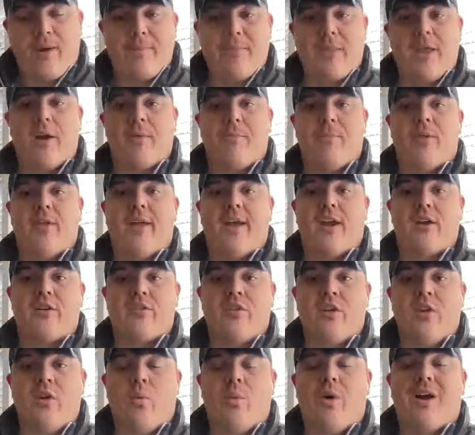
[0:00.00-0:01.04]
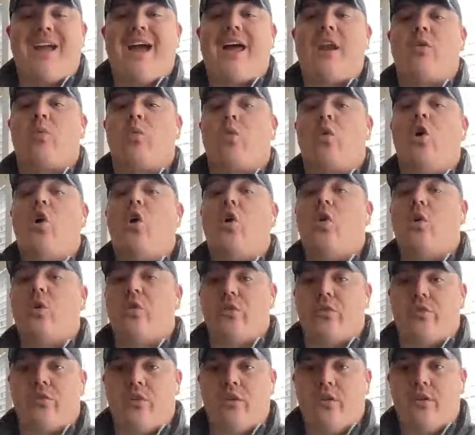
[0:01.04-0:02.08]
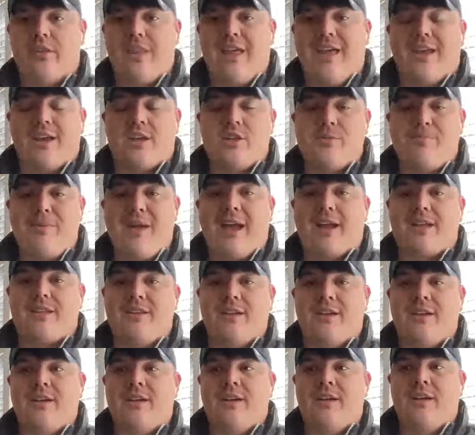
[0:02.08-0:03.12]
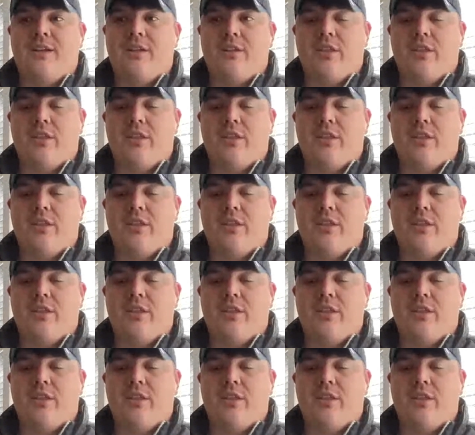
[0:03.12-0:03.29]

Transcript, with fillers: from their players, what kind of roles they expect